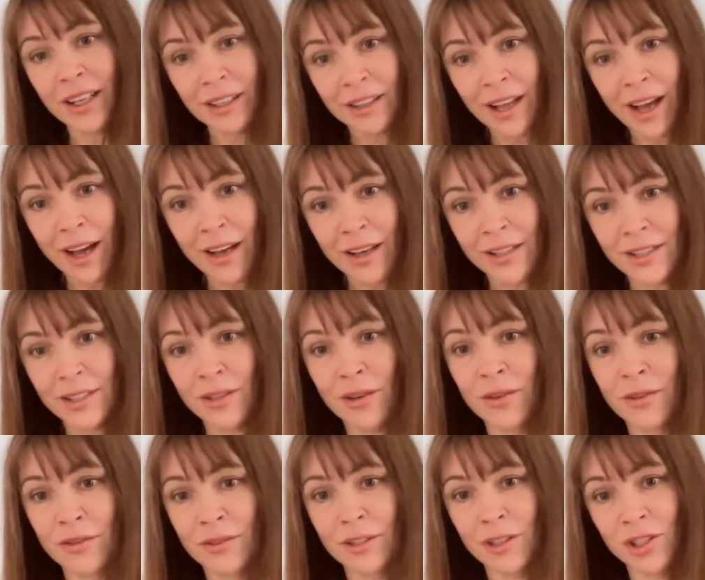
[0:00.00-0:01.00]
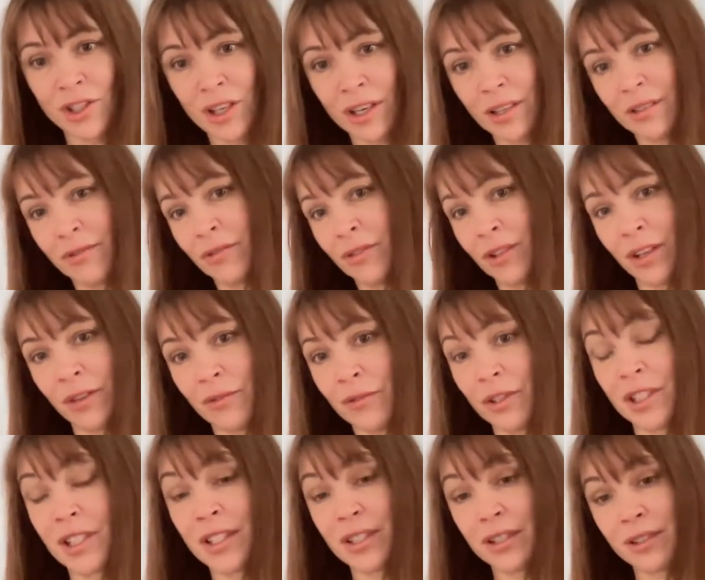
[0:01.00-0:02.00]
glass on the shelf like for
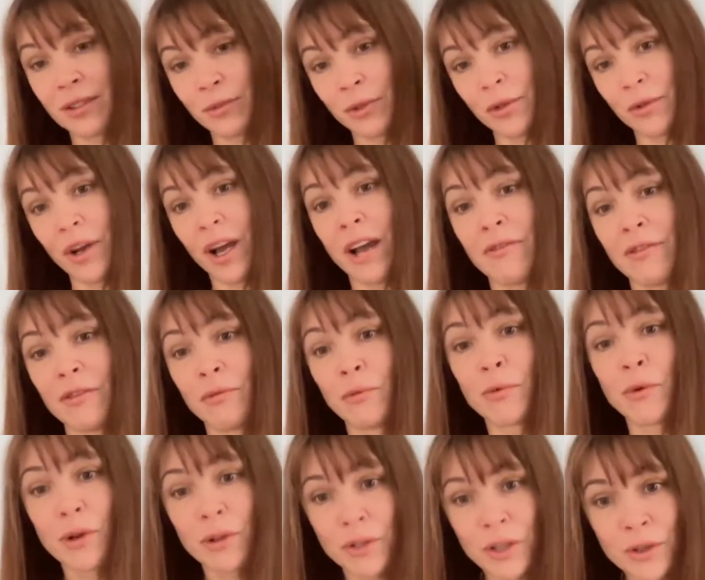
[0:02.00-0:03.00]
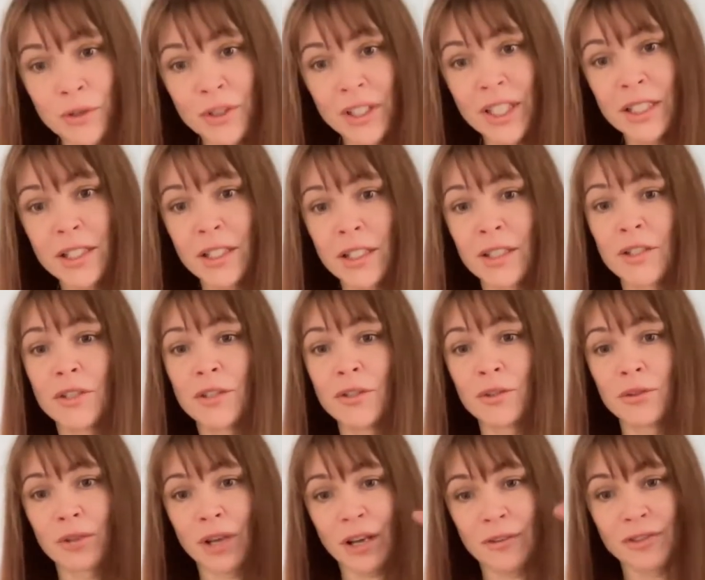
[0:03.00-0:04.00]
instance you have a wall unit and
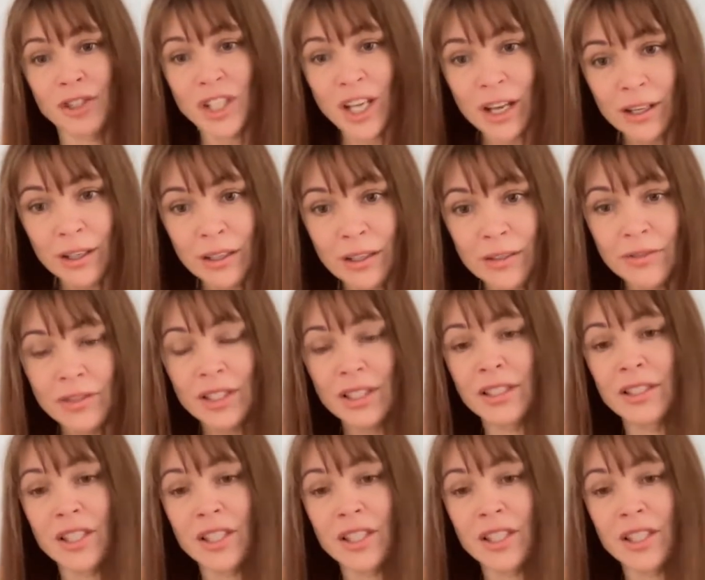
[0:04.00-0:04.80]
you have shelves